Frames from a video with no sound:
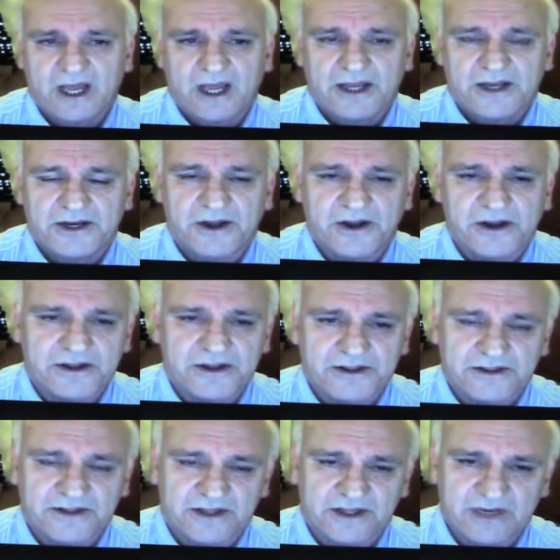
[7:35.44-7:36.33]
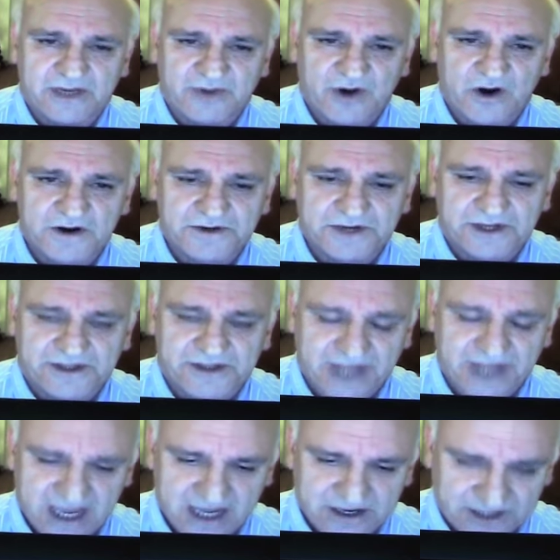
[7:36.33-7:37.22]
Now, the laboratory
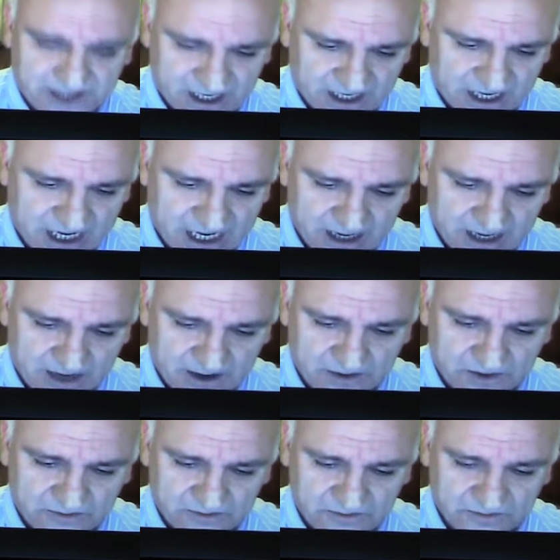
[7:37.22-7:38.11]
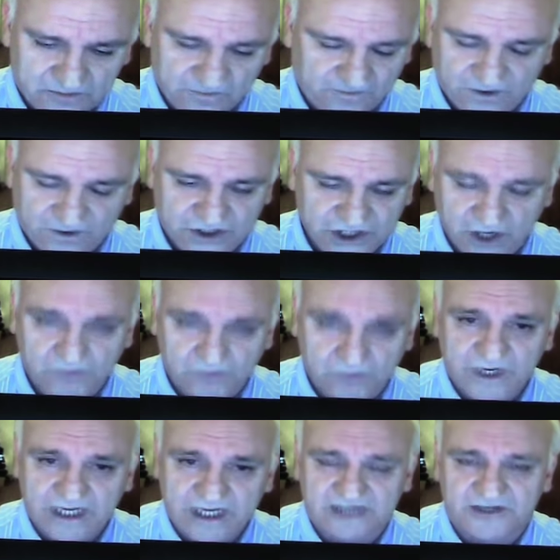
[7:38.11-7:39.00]
then, for some
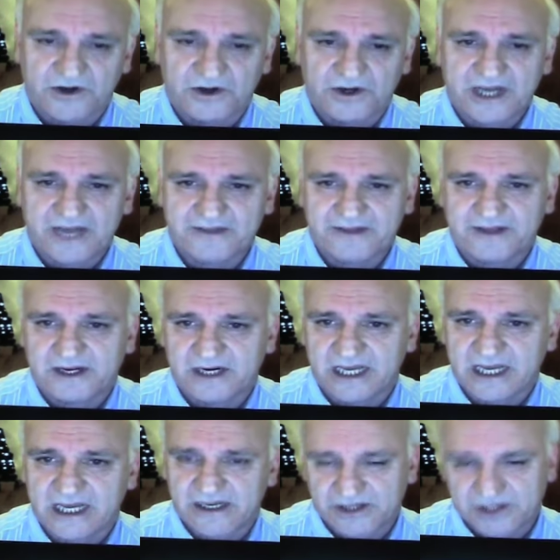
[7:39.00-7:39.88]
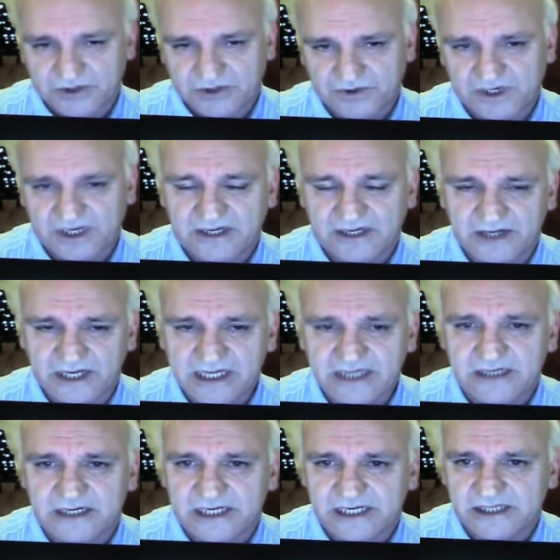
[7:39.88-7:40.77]
reason, unethically and totally
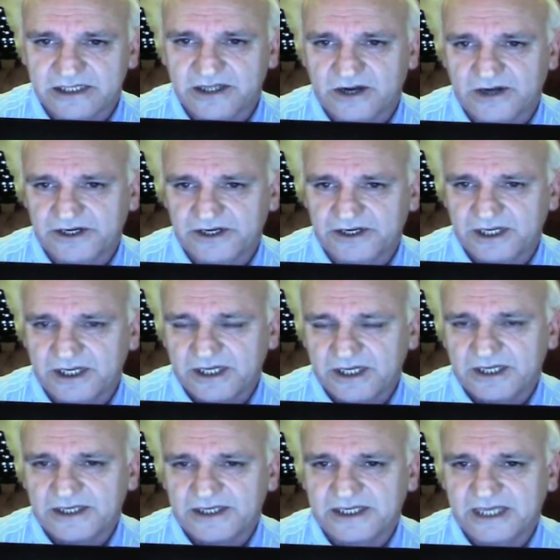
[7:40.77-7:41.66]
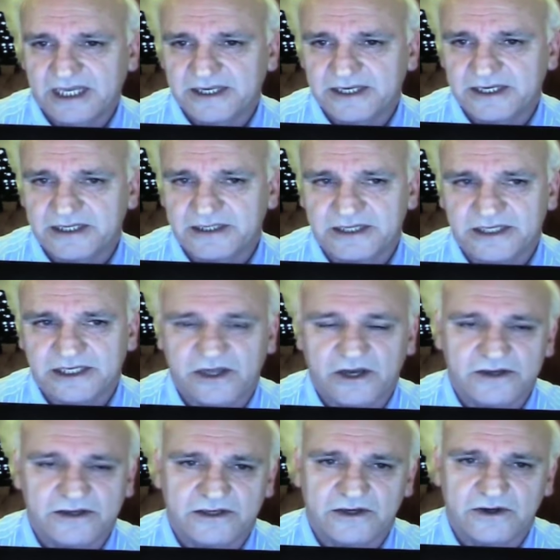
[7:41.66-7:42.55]
illegally, started sending this
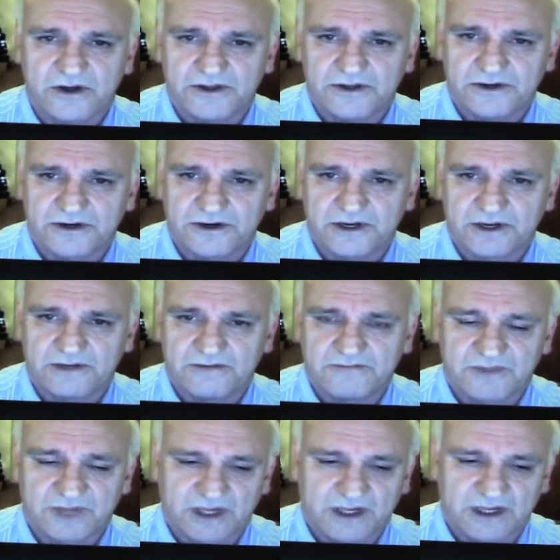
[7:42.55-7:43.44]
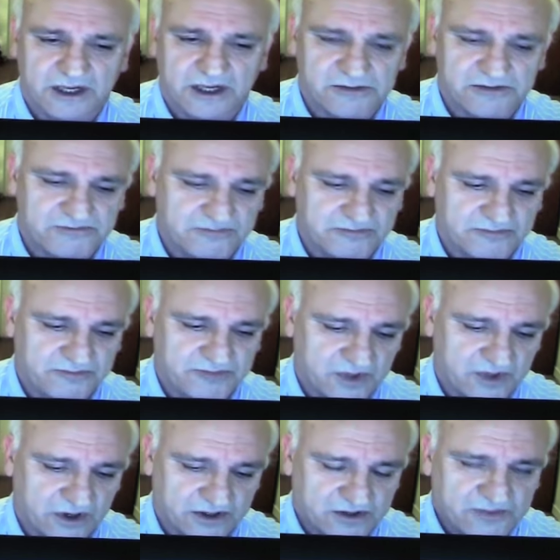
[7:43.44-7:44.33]
out to
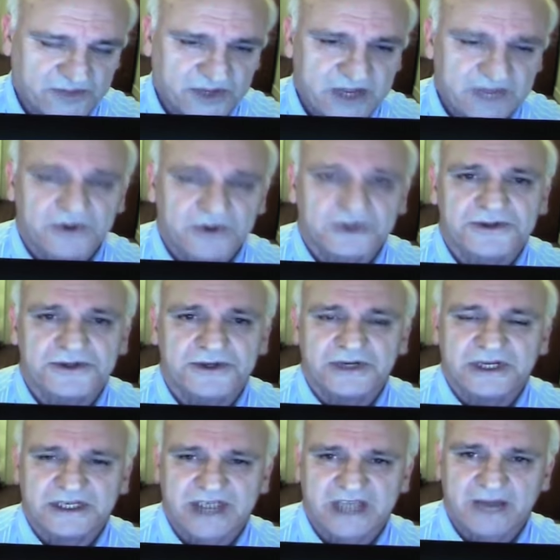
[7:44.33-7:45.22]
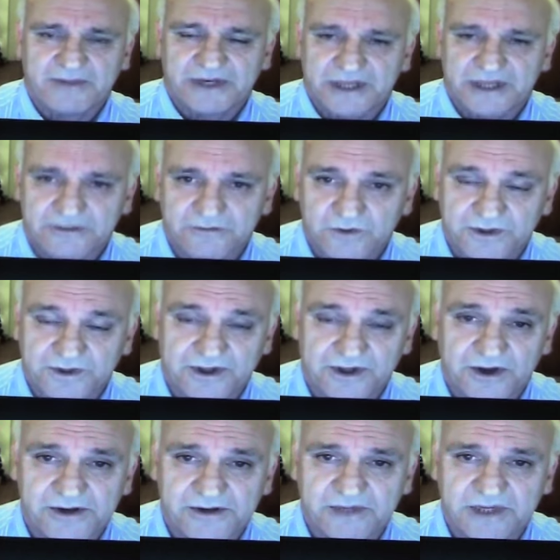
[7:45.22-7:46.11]
other people to examine it
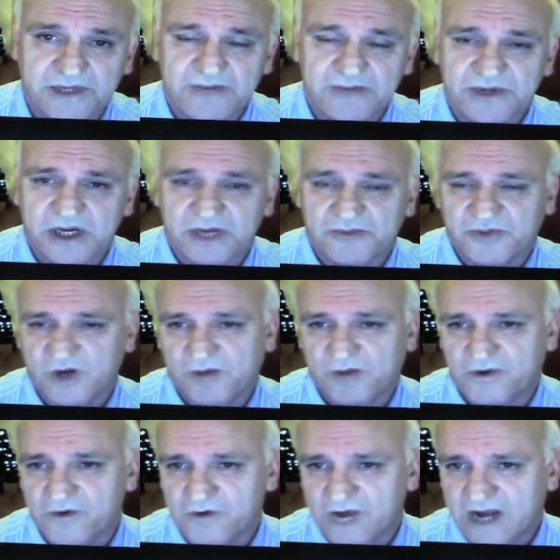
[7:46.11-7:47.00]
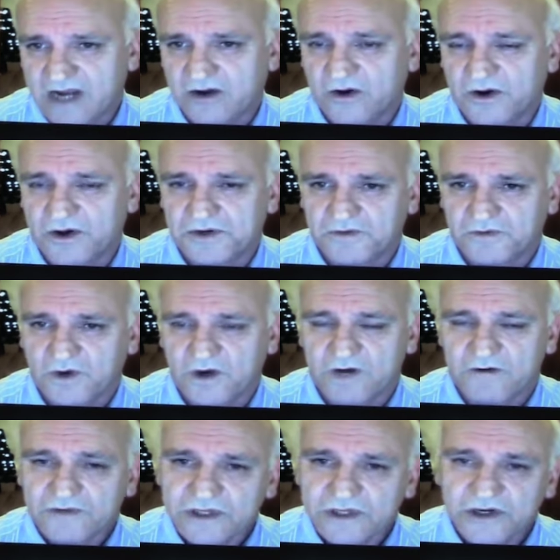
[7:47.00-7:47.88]
without keeping a proper record of
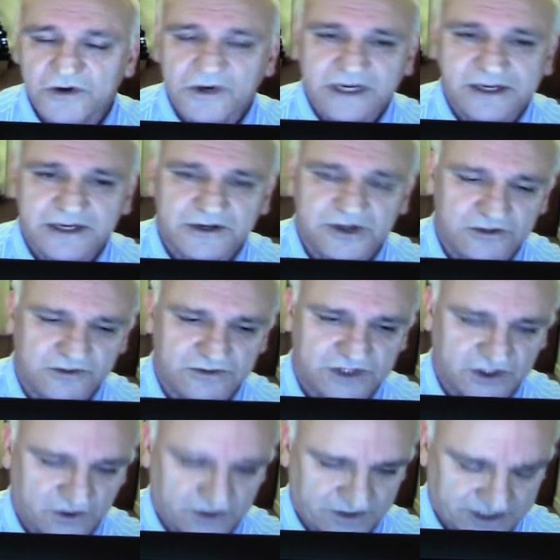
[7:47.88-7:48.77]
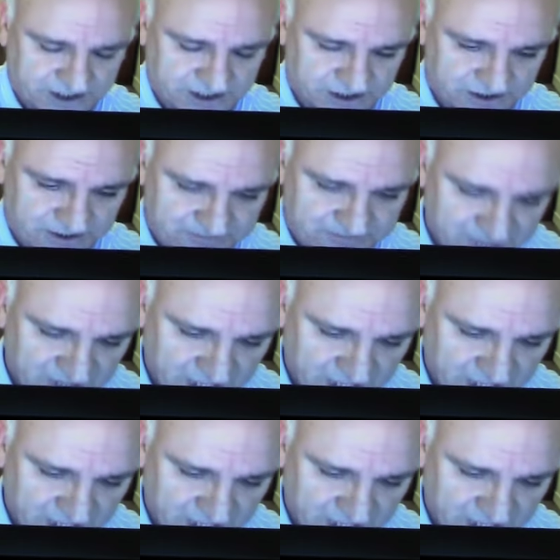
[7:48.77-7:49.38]
where it was going and who it was going to.